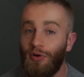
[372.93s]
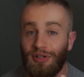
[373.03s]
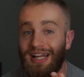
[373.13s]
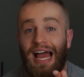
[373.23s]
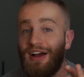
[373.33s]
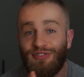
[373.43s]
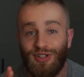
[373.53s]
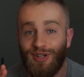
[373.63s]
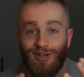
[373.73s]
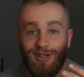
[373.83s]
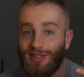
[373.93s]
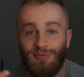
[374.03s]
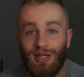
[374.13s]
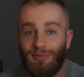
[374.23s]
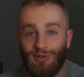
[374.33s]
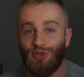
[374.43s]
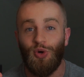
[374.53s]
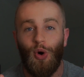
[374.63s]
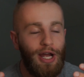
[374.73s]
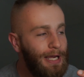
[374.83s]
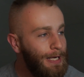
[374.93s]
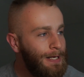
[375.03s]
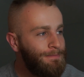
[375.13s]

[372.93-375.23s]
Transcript: or laughter or unexplainable joy